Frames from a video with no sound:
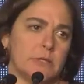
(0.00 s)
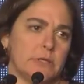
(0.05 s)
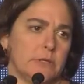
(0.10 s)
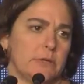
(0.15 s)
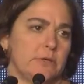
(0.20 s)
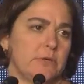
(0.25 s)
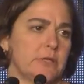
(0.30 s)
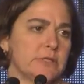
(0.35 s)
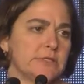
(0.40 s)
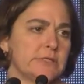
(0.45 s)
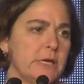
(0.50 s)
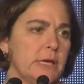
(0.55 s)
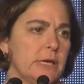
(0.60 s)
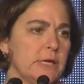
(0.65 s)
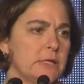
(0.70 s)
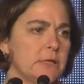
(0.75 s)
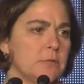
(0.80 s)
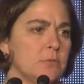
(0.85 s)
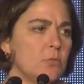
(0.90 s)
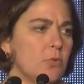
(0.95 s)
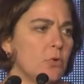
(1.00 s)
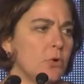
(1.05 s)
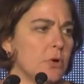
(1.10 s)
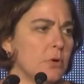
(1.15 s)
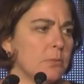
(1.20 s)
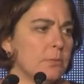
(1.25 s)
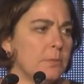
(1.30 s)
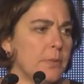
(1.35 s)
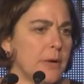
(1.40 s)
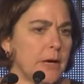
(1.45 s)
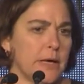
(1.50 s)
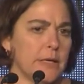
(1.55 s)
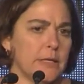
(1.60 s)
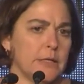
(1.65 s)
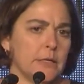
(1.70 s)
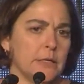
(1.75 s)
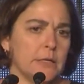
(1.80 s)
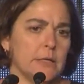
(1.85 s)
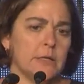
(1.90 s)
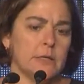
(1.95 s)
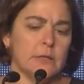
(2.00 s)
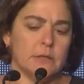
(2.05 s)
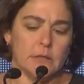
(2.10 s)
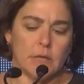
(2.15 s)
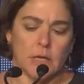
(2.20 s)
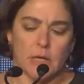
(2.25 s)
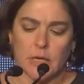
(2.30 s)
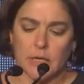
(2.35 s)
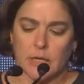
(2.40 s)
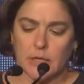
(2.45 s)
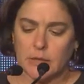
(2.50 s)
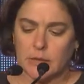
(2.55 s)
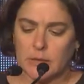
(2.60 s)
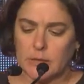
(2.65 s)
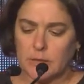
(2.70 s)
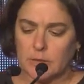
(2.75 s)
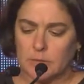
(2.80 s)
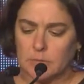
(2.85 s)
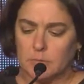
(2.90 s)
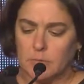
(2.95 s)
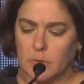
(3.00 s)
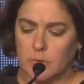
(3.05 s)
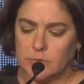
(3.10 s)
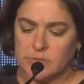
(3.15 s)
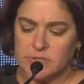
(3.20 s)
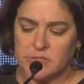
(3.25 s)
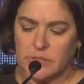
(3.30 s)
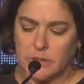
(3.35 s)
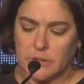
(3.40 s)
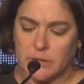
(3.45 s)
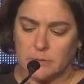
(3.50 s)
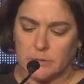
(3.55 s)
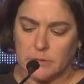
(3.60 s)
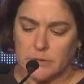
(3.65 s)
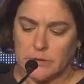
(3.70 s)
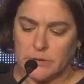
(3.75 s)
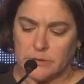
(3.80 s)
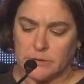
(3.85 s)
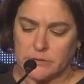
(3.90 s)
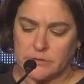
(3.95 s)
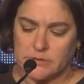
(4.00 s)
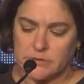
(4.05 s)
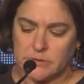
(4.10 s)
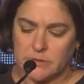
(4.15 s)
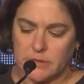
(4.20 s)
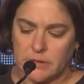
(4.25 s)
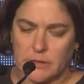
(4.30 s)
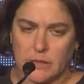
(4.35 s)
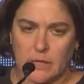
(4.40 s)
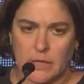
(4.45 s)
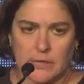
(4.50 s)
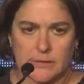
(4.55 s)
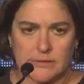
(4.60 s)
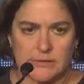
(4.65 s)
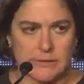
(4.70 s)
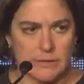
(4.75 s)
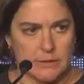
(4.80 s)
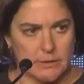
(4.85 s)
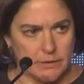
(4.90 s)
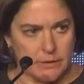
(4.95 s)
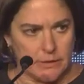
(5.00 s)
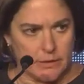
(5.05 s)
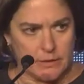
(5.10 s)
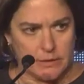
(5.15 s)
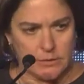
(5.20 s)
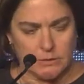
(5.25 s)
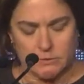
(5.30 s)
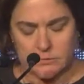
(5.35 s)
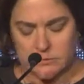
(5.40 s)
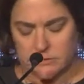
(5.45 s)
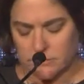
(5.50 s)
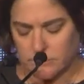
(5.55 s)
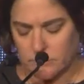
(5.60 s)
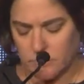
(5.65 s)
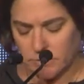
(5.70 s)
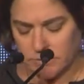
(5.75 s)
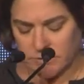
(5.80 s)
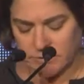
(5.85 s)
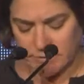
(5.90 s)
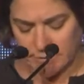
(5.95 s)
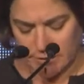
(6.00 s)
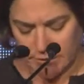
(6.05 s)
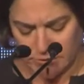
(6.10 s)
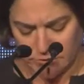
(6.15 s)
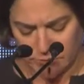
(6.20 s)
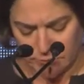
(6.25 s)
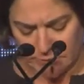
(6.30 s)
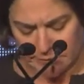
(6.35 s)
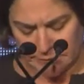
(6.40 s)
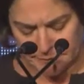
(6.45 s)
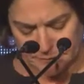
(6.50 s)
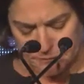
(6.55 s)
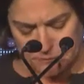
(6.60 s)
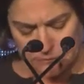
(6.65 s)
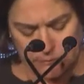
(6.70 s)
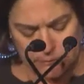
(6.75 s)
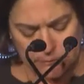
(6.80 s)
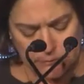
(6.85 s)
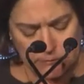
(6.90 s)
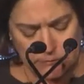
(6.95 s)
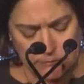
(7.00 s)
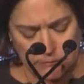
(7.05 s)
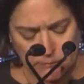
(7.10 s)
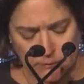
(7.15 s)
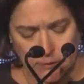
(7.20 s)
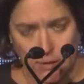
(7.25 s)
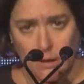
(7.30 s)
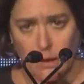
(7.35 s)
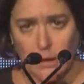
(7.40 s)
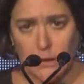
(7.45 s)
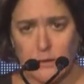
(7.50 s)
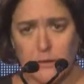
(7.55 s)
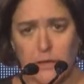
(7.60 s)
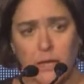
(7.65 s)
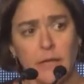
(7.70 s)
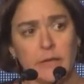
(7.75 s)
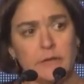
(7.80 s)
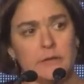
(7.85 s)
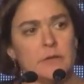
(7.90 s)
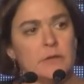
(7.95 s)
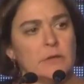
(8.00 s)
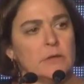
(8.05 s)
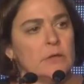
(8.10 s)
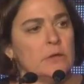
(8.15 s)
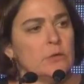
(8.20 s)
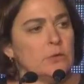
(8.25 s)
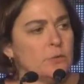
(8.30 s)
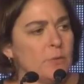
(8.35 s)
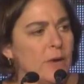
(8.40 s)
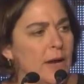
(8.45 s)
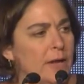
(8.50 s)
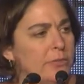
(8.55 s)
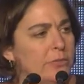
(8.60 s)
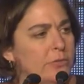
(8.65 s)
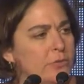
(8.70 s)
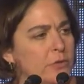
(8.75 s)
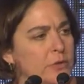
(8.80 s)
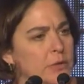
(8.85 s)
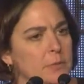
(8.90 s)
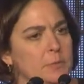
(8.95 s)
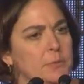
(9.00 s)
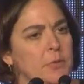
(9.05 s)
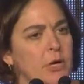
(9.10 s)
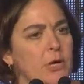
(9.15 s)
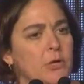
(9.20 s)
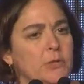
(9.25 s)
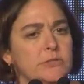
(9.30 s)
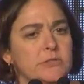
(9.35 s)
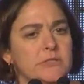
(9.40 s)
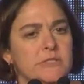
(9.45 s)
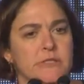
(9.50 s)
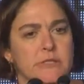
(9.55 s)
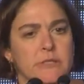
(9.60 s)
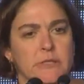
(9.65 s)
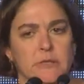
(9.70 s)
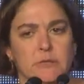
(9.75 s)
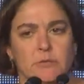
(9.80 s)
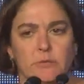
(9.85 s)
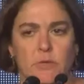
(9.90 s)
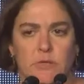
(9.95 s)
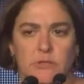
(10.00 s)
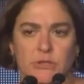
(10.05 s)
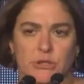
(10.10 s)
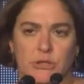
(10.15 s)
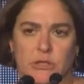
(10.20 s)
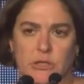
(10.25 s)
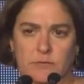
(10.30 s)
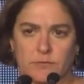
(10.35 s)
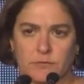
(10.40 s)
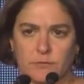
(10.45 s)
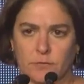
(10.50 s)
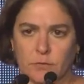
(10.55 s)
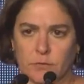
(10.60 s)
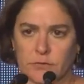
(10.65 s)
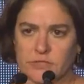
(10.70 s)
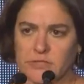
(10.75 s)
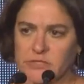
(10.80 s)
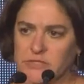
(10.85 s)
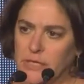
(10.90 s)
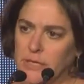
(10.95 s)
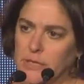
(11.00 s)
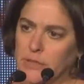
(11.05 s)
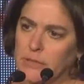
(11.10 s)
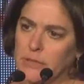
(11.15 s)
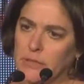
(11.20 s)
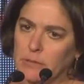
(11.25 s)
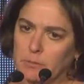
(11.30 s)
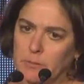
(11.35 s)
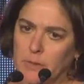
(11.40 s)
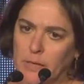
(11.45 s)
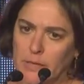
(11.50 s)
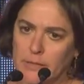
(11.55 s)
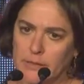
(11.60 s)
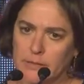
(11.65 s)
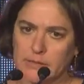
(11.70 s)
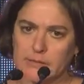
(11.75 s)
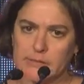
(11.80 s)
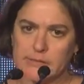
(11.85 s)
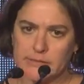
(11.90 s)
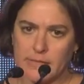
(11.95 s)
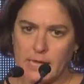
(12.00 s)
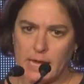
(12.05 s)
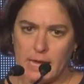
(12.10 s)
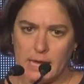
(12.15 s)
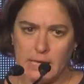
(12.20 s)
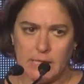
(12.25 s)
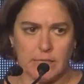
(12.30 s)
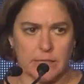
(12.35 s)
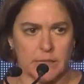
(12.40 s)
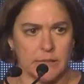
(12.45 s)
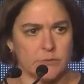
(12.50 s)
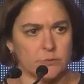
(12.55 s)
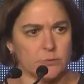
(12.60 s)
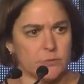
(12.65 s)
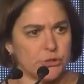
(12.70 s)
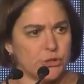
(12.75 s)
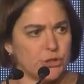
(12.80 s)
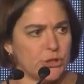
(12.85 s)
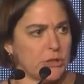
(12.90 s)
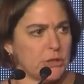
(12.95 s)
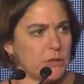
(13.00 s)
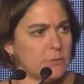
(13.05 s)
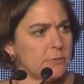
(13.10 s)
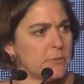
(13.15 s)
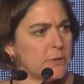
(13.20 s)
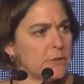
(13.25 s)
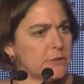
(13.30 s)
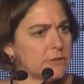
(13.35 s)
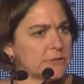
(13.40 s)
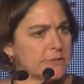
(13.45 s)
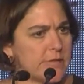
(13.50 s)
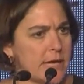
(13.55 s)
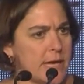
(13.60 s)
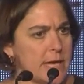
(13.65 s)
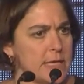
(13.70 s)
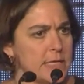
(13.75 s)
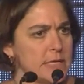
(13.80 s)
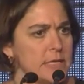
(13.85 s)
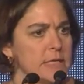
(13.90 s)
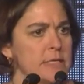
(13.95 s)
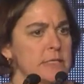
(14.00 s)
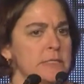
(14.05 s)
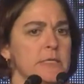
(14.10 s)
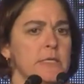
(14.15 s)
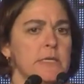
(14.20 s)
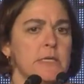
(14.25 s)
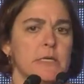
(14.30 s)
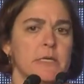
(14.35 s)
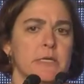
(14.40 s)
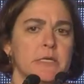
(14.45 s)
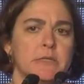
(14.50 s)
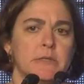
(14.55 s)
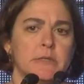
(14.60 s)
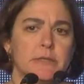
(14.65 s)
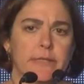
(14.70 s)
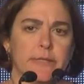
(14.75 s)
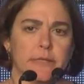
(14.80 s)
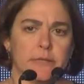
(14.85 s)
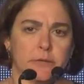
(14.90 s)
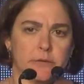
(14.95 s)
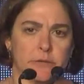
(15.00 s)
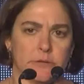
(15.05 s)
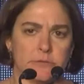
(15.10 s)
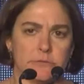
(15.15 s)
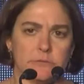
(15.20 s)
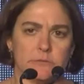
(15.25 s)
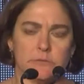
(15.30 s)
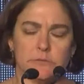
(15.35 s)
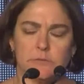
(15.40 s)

leader that is hated more by most Arab leaders than Assad, and that includes, of course, Israel. And yet, rather than opposing Russia for standing by this hated regime and this hated leader,